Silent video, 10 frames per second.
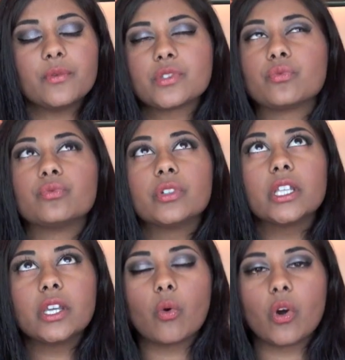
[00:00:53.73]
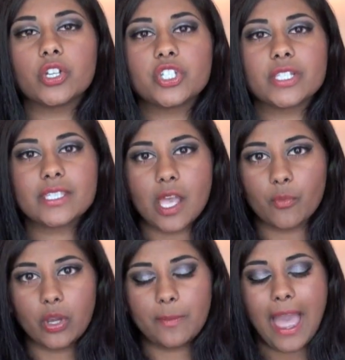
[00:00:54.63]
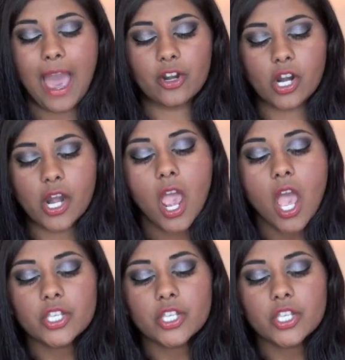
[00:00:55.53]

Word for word: it was a really gorgeous summery pattern.